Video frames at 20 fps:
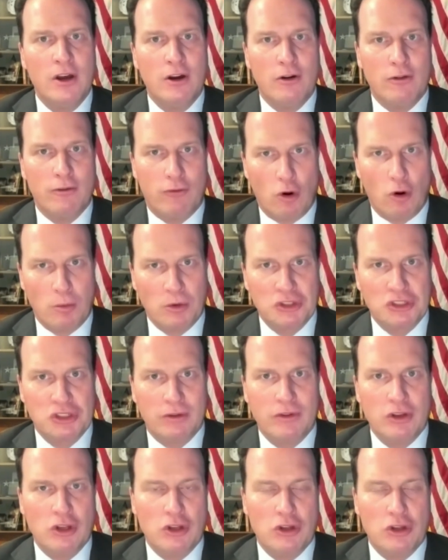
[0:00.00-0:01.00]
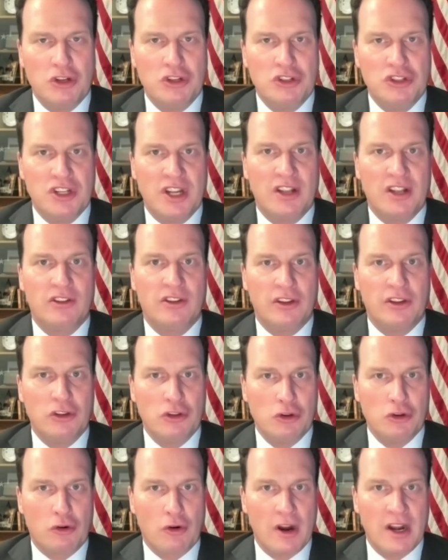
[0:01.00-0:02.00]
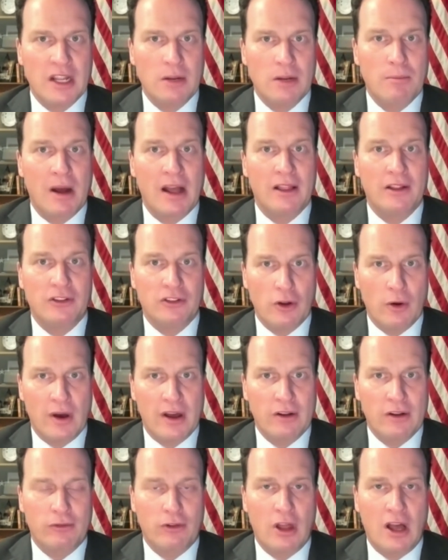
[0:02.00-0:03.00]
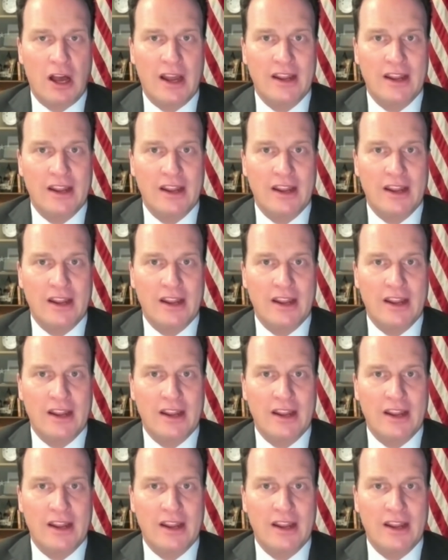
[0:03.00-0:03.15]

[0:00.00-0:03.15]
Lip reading: former Soviet Union jets that the Ukrainian pilots know how to fly.